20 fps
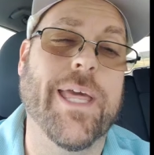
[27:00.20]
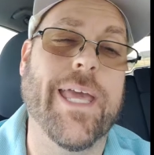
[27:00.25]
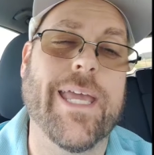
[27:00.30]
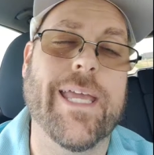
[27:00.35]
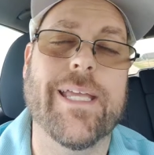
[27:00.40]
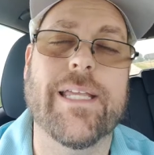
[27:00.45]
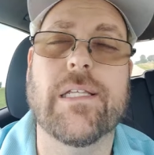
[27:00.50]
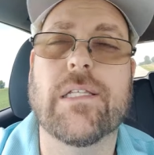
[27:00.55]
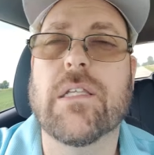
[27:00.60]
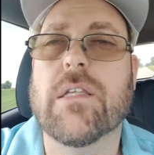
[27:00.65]

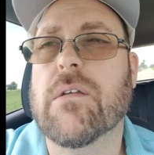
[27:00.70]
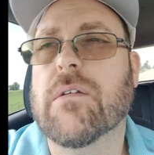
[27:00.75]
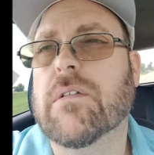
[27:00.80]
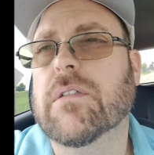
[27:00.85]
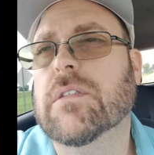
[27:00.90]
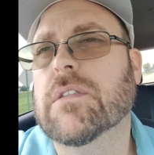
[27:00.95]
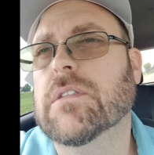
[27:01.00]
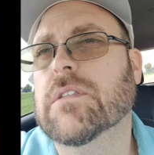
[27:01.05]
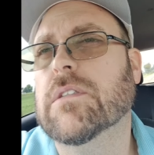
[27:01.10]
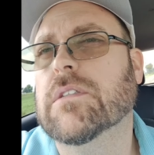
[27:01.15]
days.
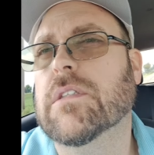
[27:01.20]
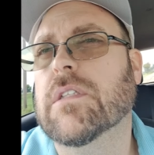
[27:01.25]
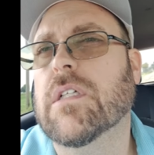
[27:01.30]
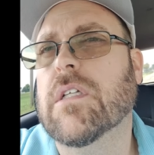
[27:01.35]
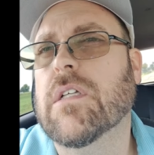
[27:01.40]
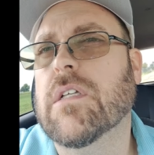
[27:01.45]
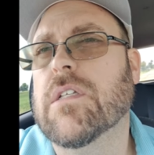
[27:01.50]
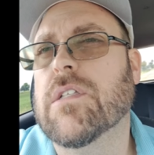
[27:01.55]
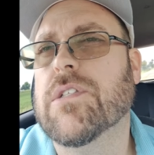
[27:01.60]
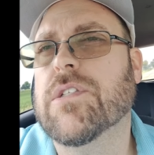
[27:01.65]

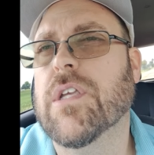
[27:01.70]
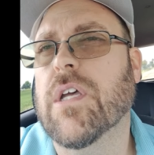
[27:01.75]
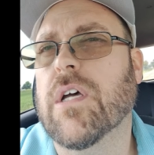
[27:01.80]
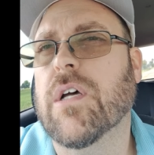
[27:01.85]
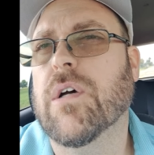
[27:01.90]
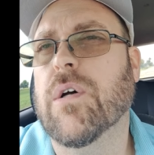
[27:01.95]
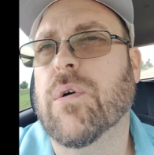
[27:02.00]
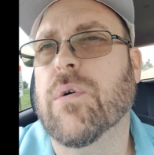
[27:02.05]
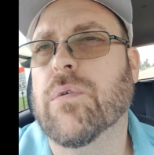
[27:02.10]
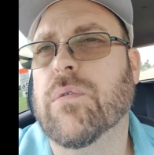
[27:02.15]

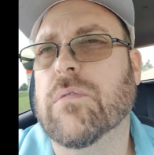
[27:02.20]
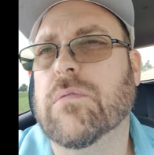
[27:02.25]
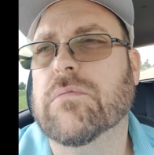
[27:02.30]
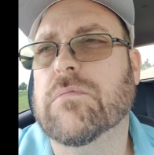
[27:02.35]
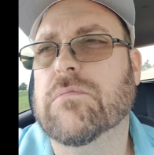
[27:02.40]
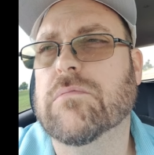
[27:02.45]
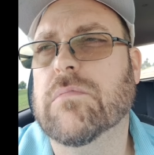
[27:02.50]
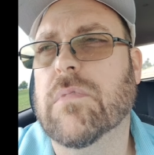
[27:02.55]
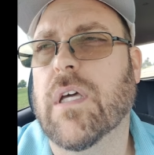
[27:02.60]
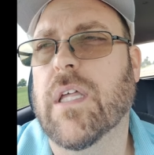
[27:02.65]
So,
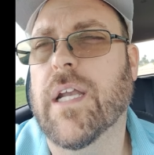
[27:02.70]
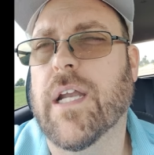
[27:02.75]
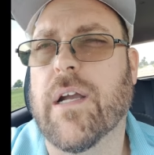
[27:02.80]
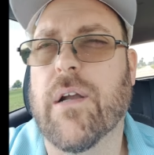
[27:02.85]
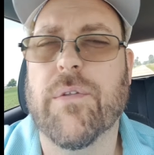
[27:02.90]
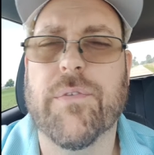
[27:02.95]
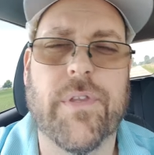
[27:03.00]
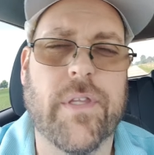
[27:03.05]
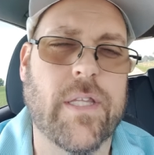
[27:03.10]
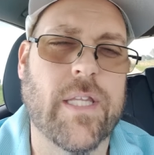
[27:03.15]
and I
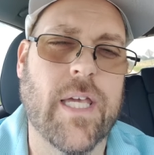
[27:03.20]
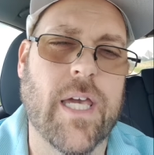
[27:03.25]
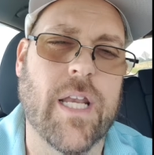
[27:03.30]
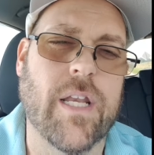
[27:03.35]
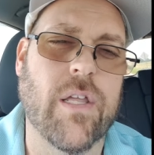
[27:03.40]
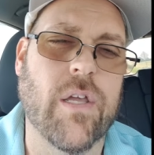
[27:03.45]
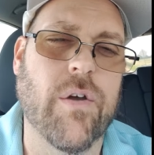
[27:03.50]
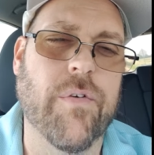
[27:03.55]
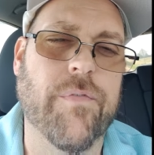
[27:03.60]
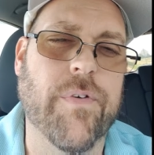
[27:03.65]
don't think they got
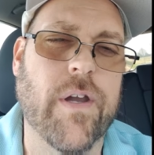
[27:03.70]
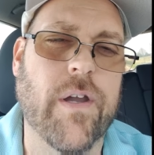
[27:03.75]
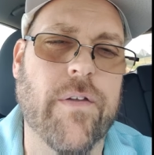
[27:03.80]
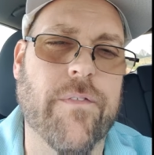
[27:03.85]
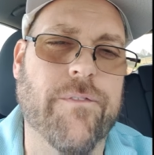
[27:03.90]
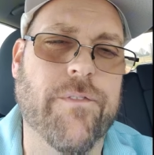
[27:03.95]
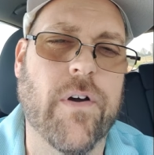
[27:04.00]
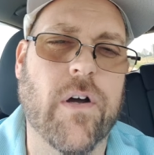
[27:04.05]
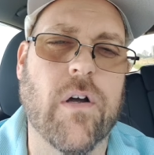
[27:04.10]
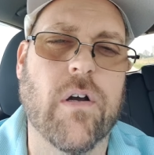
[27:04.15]
to go very
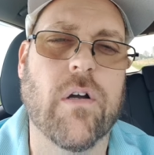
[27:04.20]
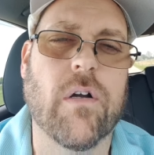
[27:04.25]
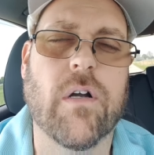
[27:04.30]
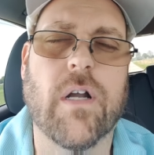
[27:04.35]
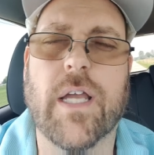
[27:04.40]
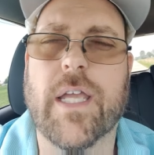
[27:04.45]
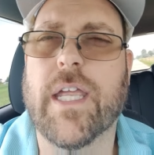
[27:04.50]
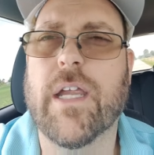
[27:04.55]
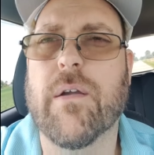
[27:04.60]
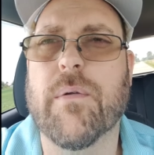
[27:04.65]
far.
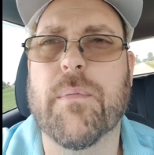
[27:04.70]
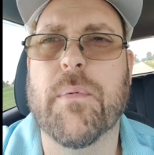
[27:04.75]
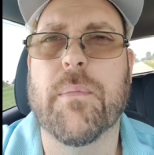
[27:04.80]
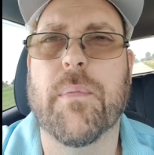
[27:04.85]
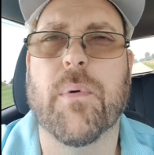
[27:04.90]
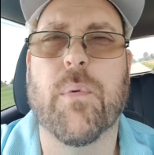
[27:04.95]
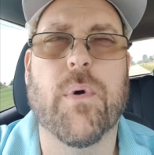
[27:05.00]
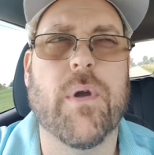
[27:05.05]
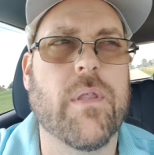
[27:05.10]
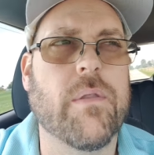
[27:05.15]
I can't
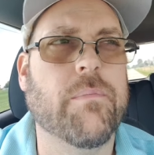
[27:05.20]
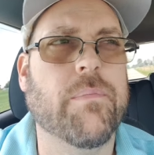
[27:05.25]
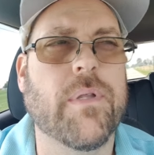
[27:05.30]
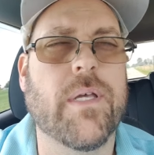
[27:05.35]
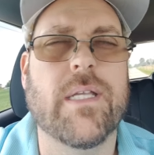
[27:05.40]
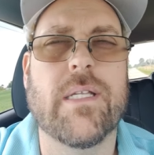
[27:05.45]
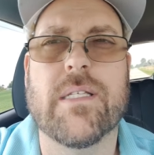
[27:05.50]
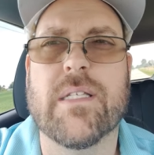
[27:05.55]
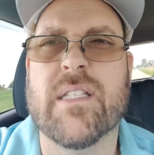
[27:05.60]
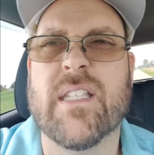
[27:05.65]
remember where the
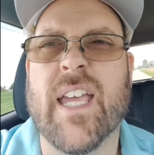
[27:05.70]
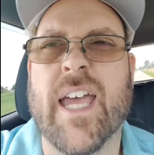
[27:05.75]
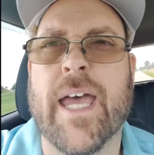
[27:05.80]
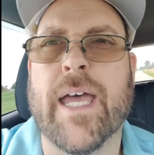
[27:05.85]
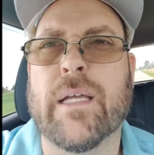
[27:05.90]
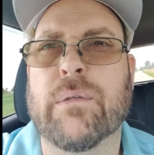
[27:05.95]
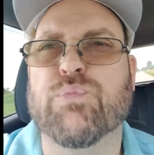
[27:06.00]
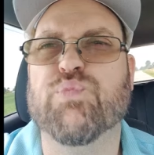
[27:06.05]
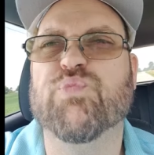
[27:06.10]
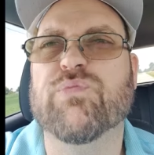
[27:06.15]
place is
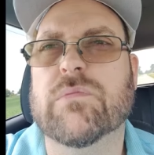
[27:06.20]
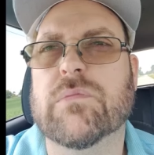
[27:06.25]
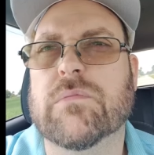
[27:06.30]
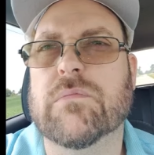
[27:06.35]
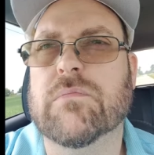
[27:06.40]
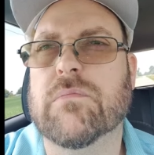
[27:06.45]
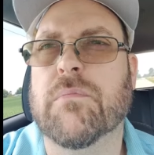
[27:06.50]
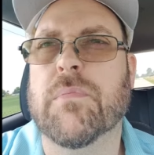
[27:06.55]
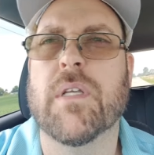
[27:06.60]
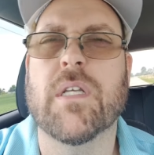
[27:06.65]
at
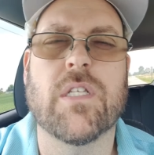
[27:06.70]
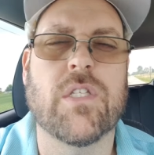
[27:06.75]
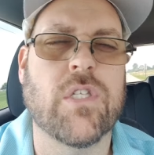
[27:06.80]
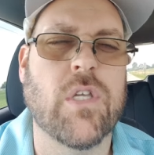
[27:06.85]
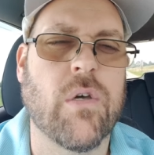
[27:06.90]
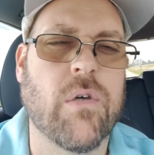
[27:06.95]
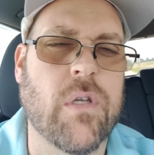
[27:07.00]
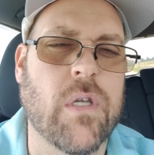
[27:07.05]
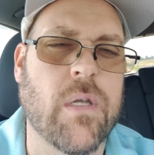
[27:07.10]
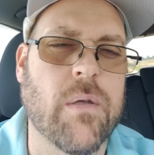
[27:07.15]

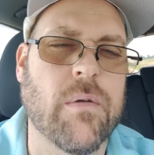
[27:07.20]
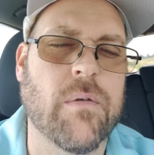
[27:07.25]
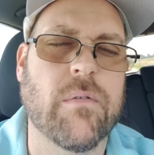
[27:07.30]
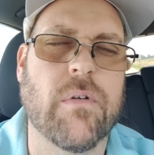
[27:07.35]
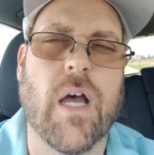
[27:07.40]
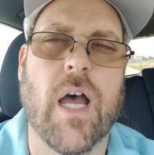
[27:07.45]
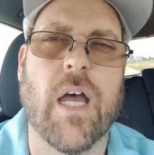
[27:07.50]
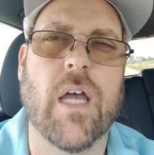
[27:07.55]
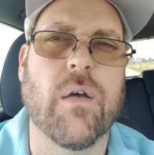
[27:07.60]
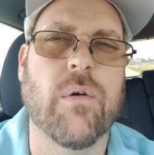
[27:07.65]
Minnesota,
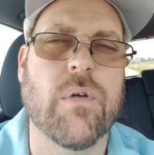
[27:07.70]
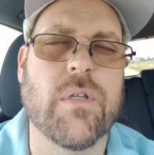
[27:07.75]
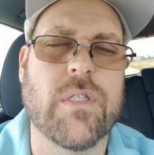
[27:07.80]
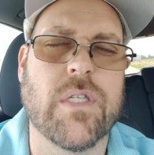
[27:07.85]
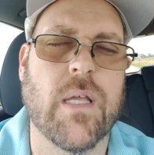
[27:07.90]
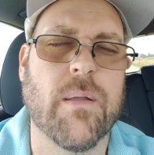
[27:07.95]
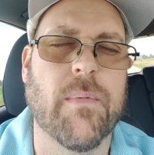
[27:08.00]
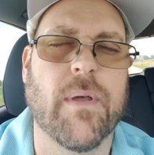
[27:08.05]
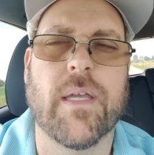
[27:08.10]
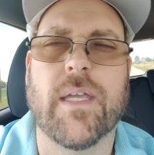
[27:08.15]
Iowa,
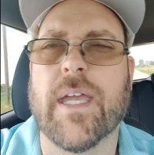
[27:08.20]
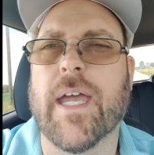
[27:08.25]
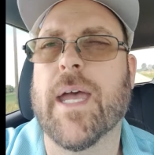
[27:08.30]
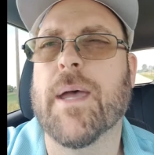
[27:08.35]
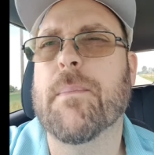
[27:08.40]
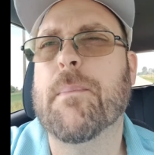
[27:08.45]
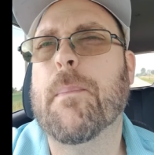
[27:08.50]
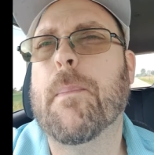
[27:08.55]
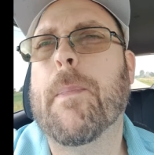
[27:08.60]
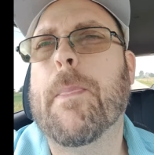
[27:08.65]
something like
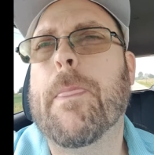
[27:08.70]
that.